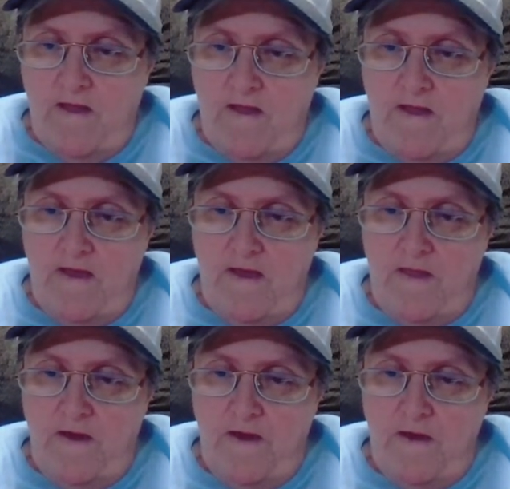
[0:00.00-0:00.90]
And
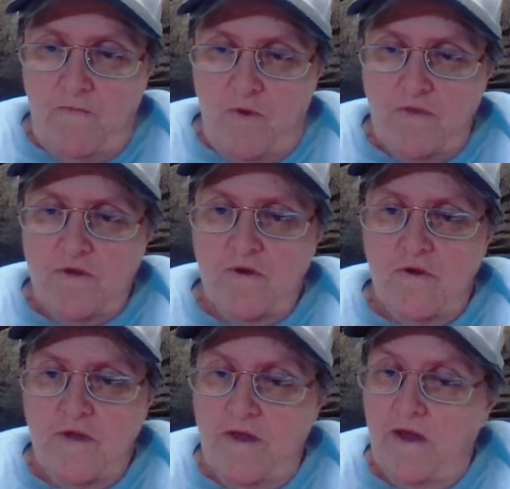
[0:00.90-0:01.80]
Roller
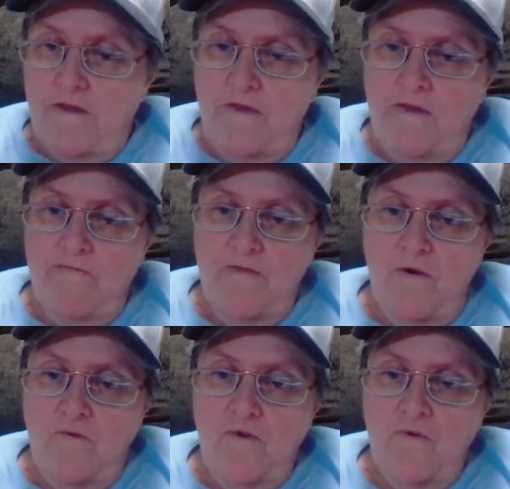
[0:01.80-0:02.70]
Girl, hey, I didn't even
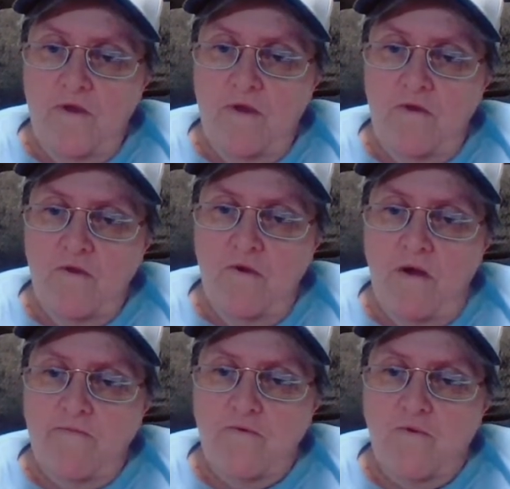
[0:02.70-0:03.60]
know you were here. You're
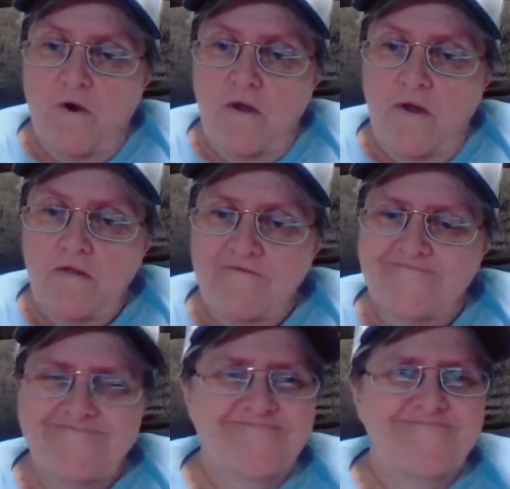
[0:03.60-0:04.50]
awful quiet.
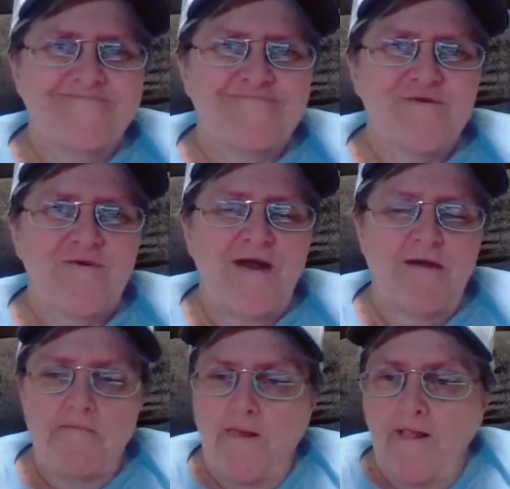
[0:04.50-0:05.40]
It's okay.
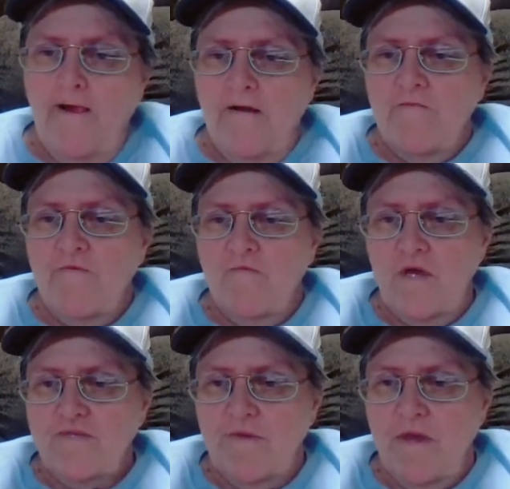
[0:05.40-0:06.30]
From
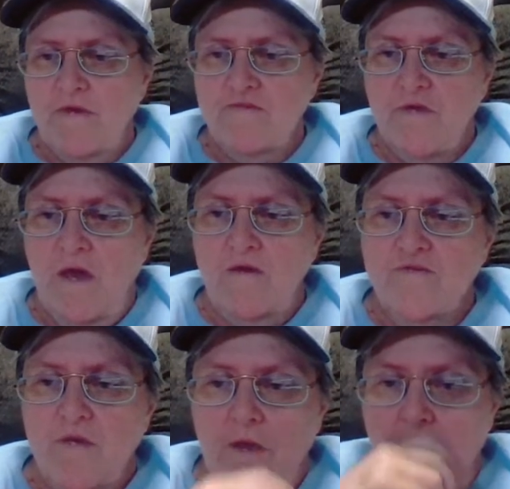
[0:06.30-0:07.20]
Las Vegas,
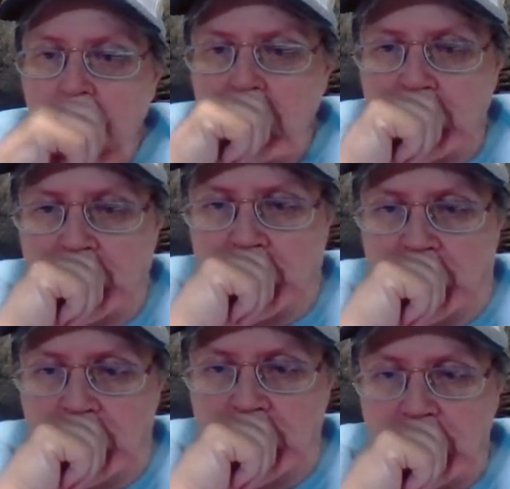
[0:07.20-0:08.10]
yes.
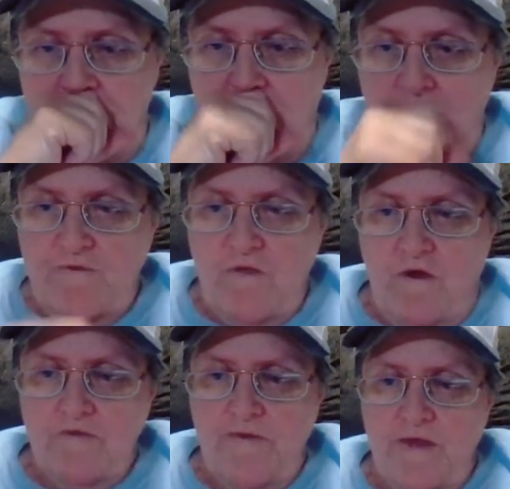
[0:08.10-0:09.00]
Alpha
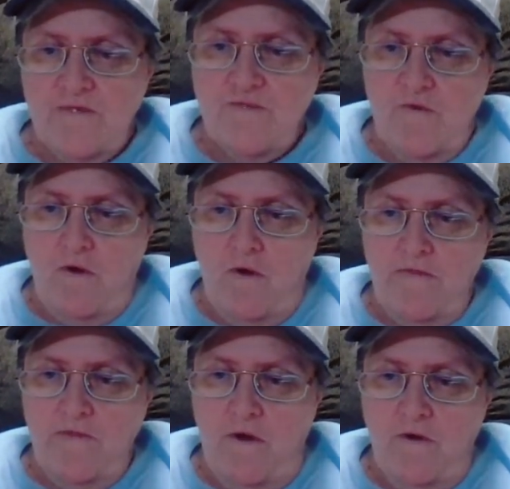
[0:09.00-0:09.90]
Dog, thanks for all
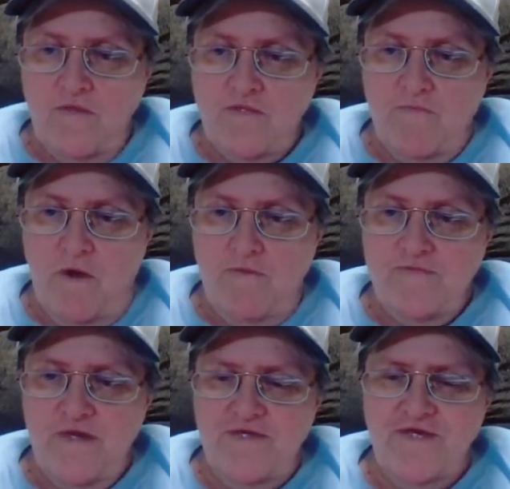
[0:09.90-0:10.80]
the knowledge
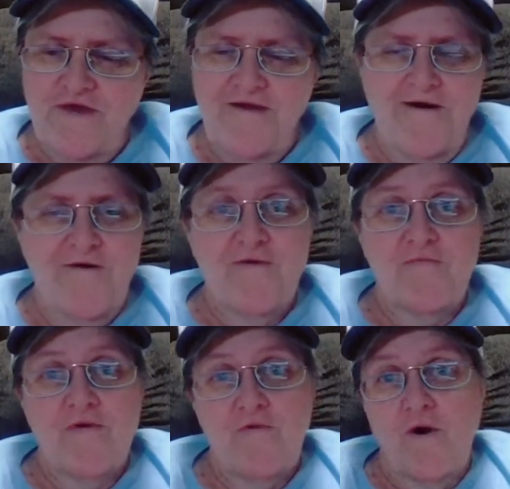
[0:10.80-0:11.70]
bombs, AJ. Oh, you're
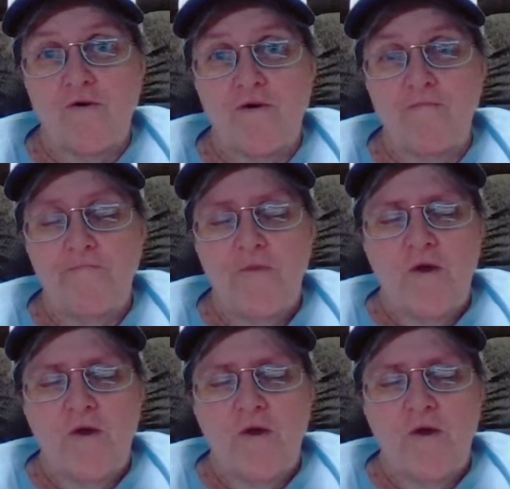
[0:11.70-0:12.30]
very welcome.